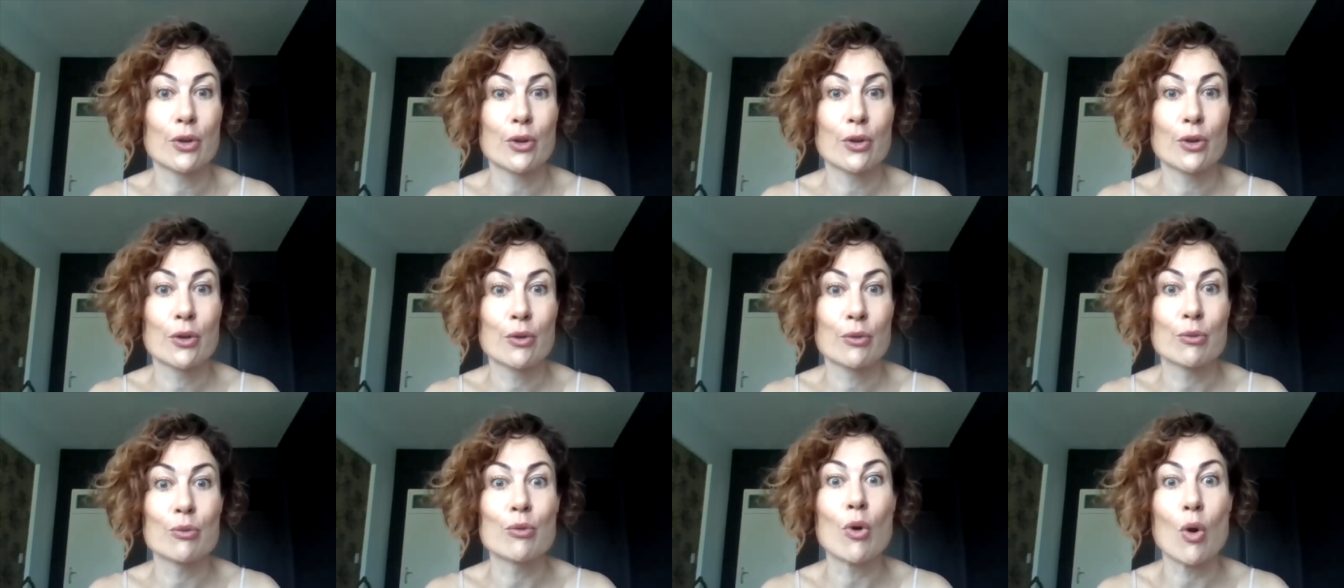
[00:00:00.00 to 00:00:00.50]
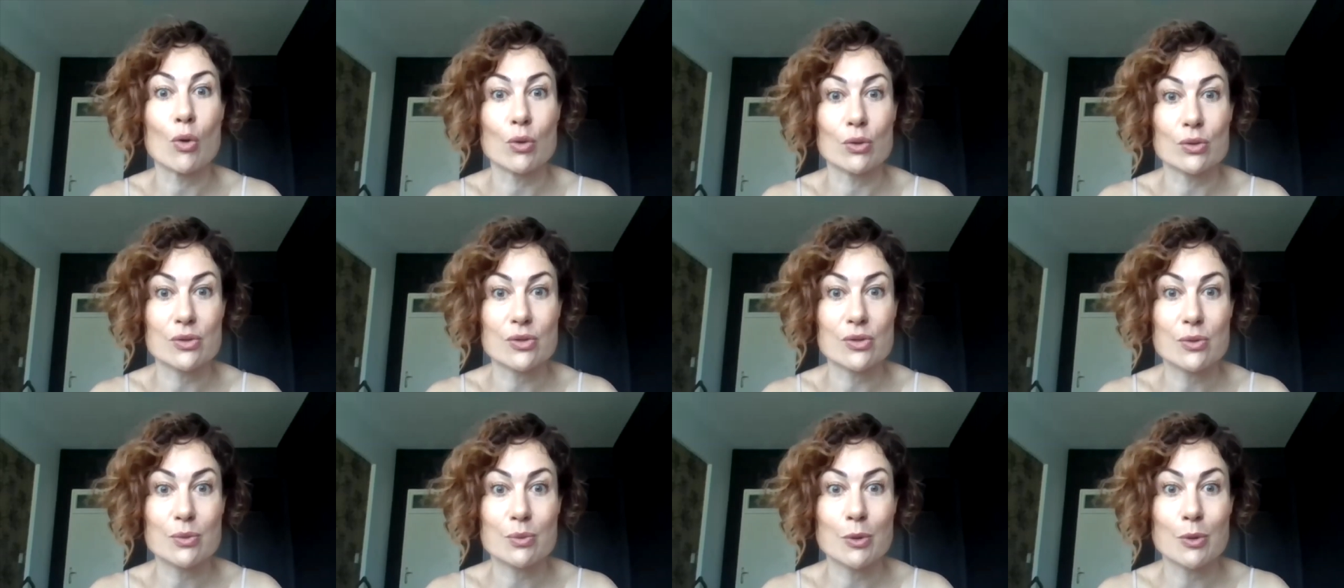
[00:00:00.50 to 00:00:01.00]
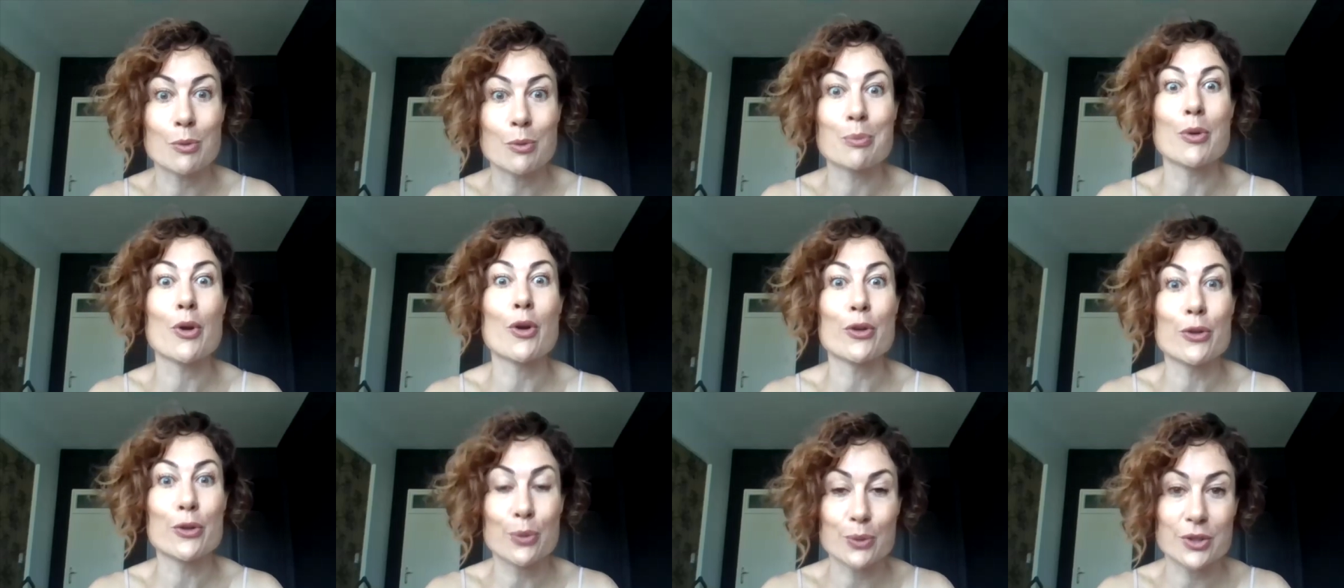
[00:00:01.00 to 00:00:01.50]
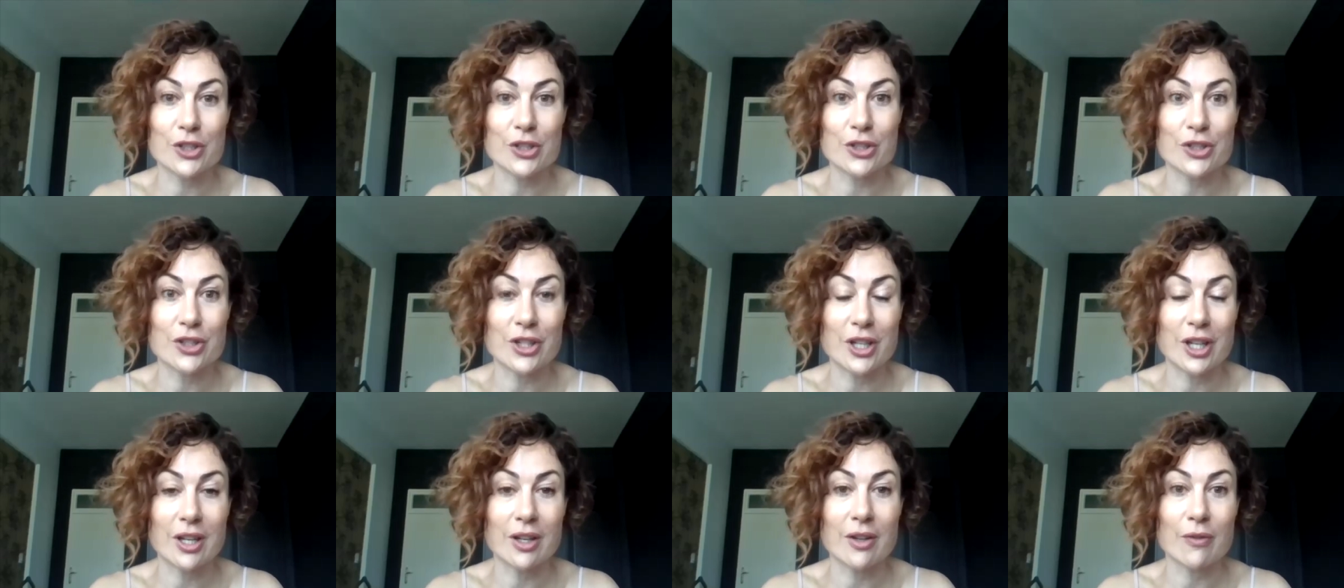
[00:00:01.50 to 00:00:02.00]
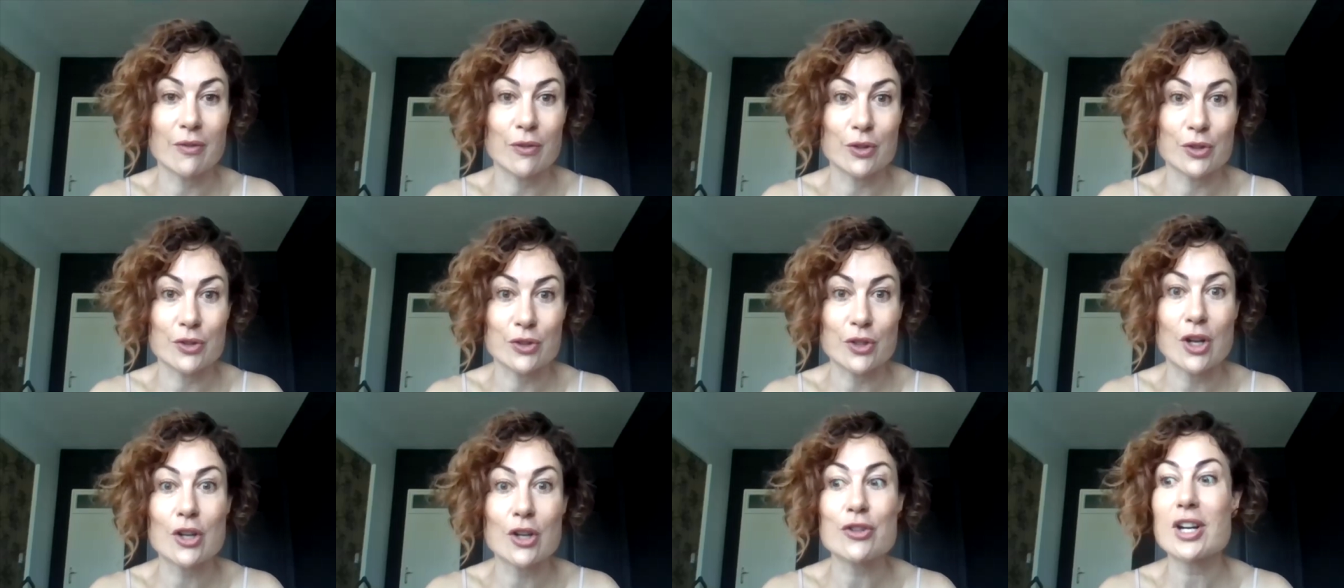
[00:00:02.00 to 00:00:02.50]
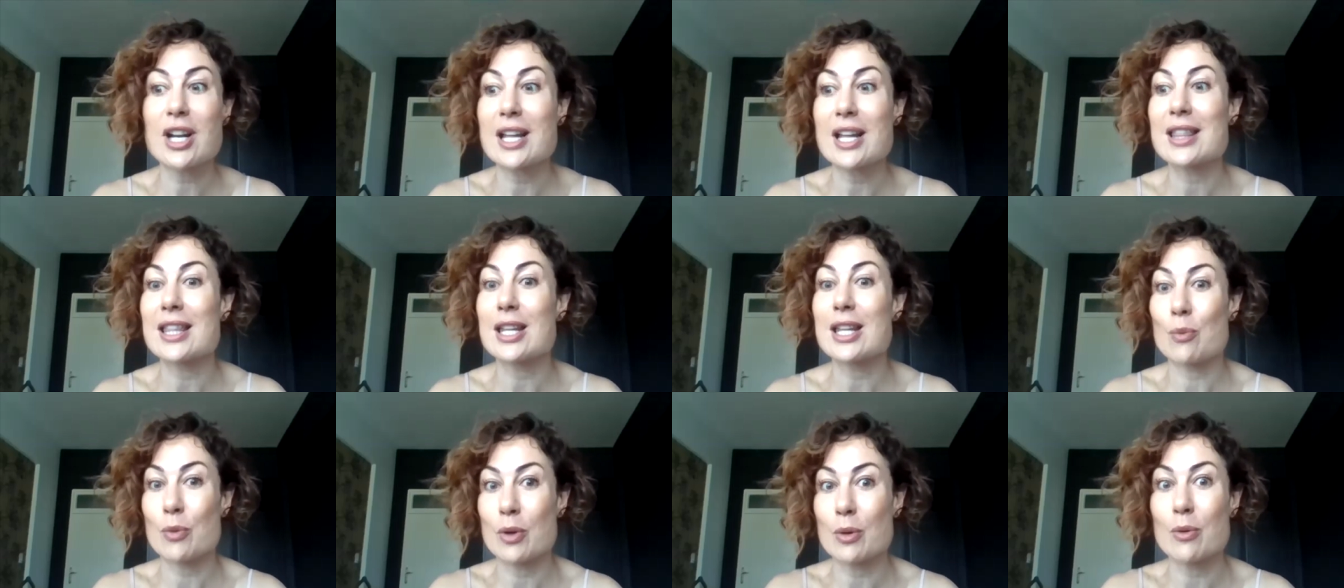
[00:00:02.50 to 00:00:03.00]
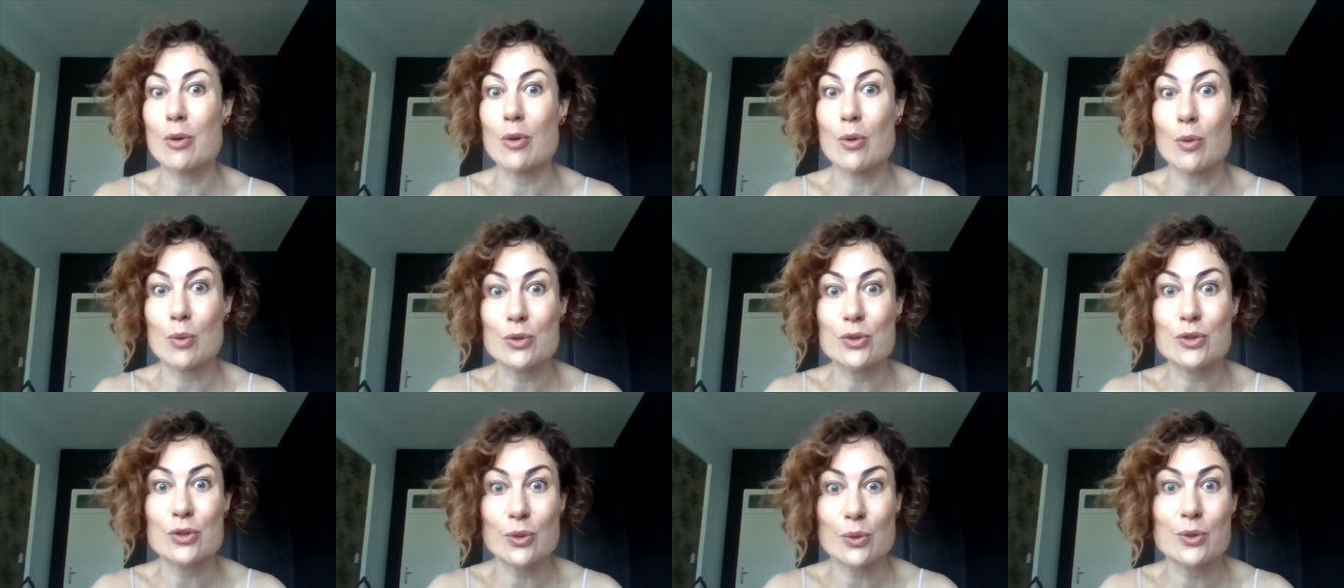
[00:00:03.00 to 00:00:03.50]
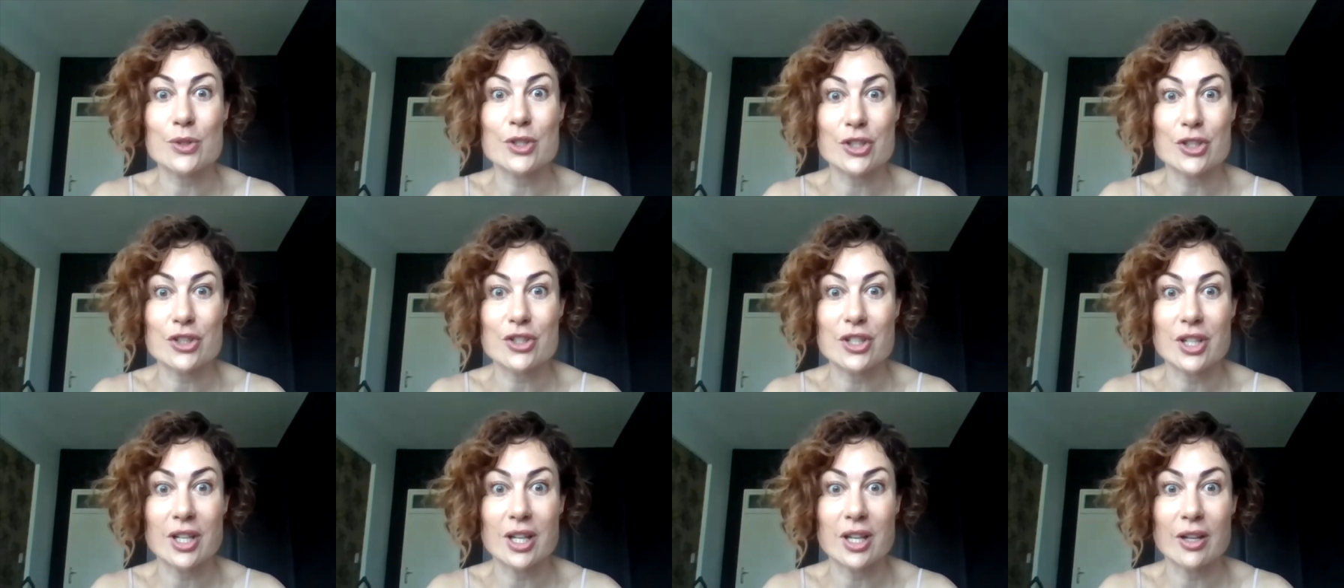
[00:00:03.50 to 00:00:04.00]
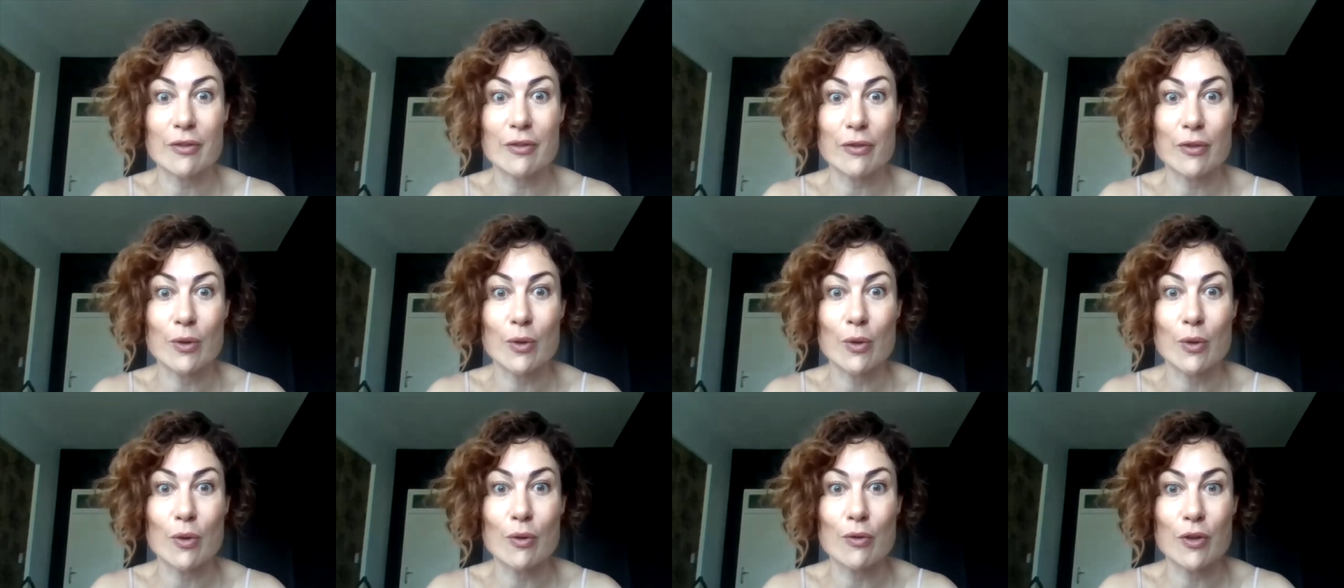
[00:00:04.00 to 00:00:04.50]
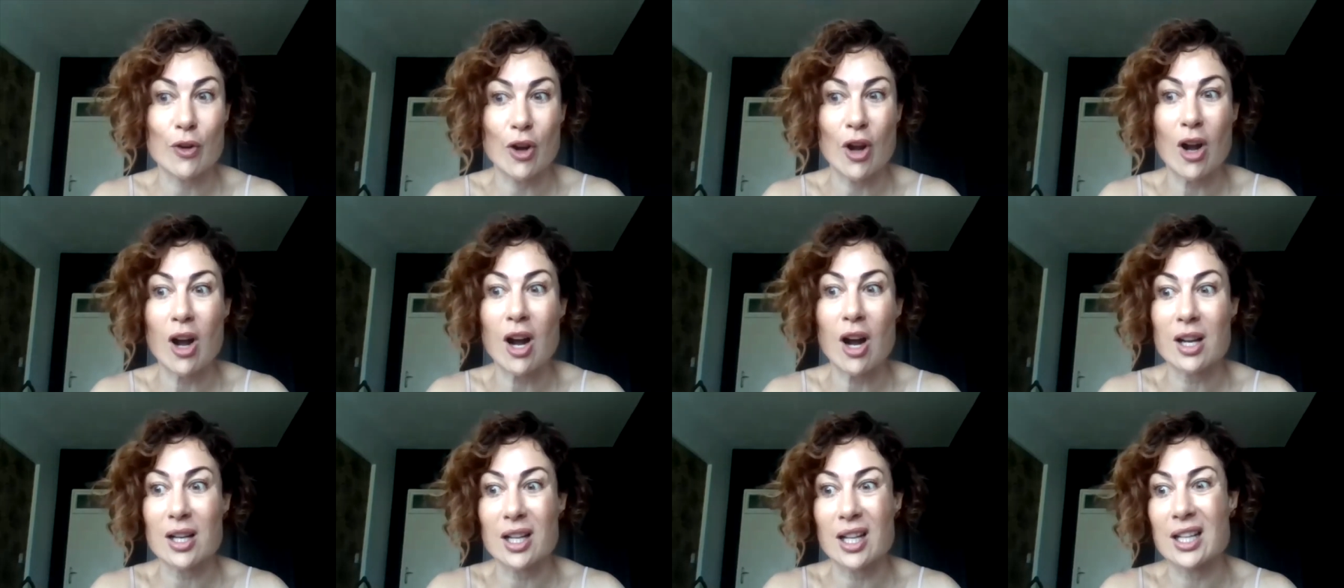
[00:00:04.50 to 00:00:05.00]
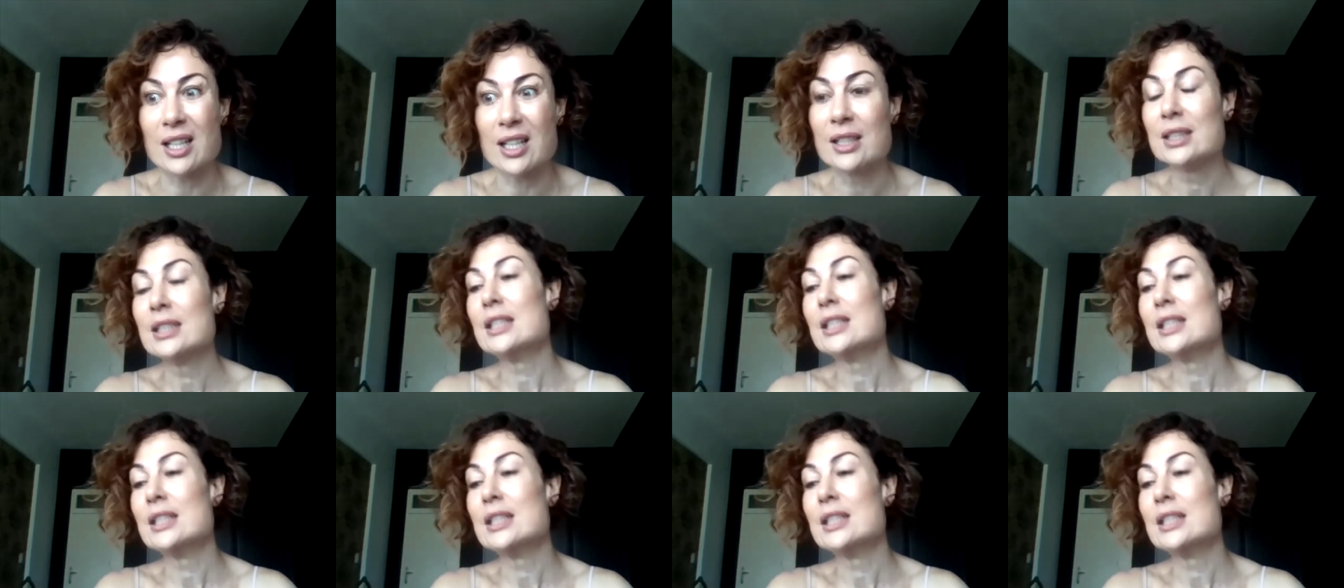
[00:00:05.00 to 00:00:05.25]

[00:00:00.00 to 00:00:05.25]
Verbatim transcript: roles. We were both auditioning for Sondra, and then we were also auditioning for for Carla